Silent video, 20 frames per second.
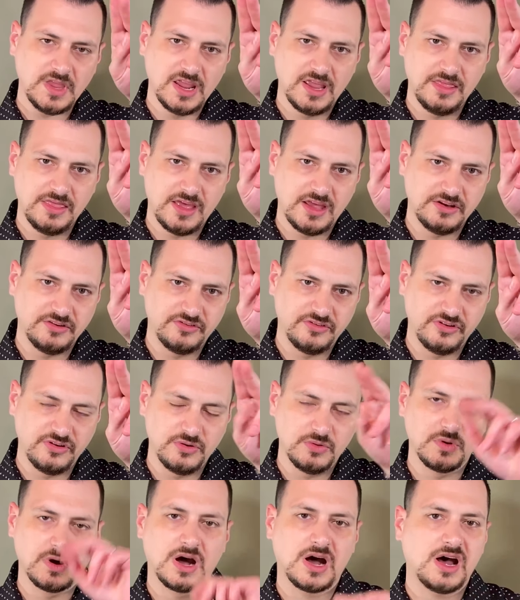and then
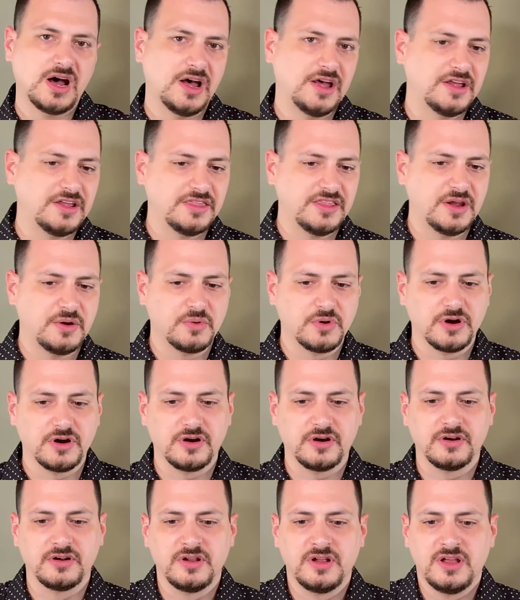two high, and they
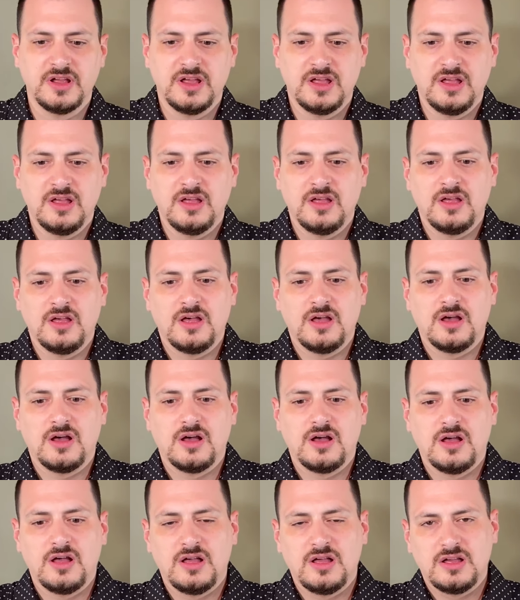were
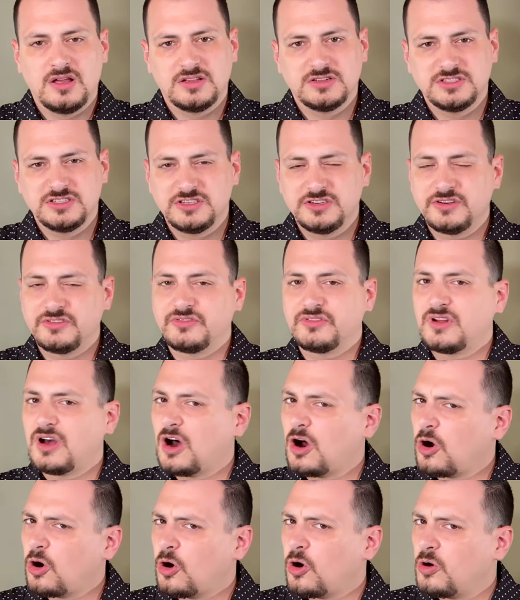just
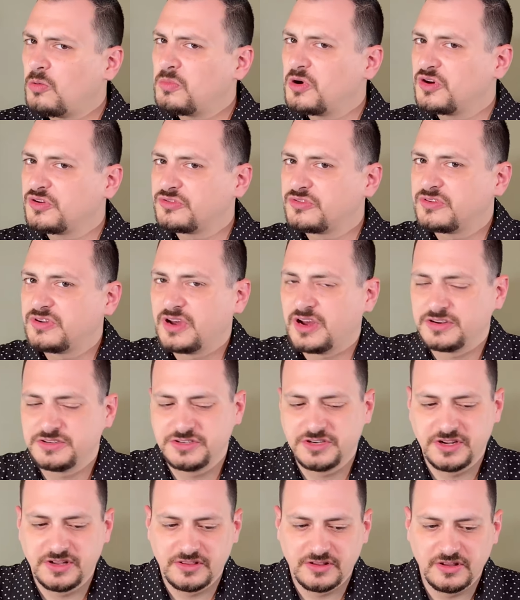almost
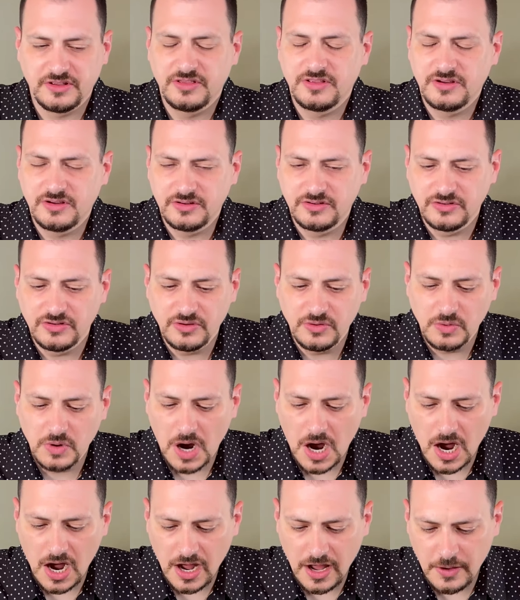touching the, the two
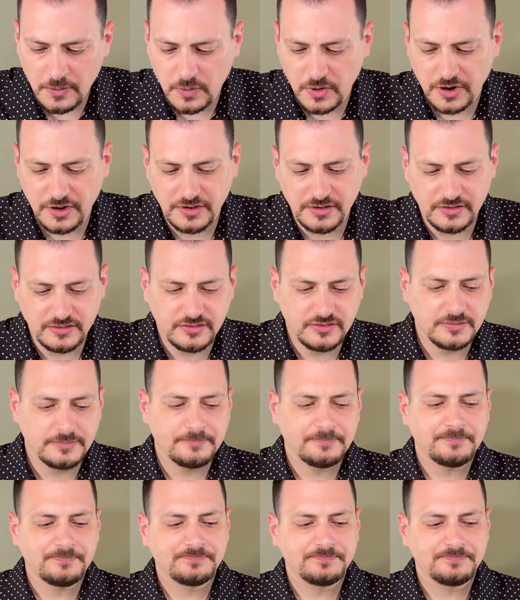high ones.